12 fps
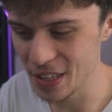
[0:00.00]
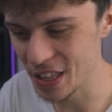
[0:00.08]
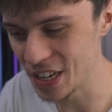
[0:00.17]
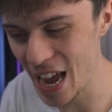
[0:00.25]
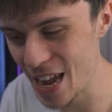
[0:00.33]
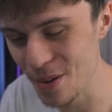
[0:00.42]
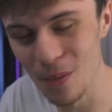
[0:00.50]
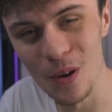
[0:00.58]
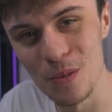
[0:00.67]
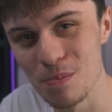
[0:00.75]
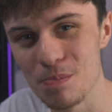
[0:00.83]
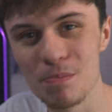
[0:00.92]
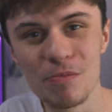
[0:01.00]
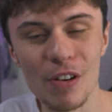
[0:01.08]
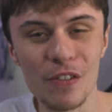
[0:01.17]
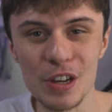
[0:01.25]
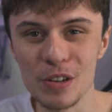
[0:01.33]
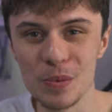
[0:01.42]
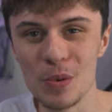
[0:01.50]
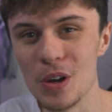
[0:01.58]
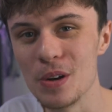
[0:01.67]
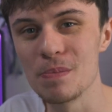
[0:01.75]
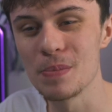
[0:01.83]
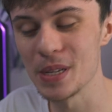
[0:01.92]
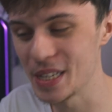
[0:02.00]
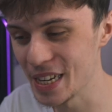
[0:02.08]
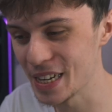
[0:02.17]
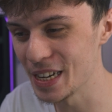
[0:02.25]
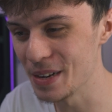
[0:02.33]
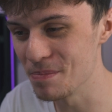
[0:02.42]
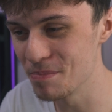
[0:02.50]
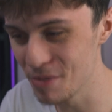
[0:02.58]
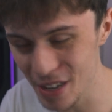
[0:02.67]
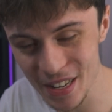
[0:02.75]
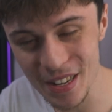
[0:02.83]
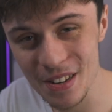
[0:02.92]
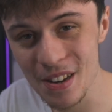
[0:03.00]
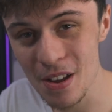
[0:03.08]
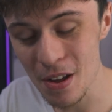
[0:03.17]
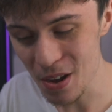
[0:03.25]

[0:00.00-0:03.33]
day one reviews weren't particularly brilliant,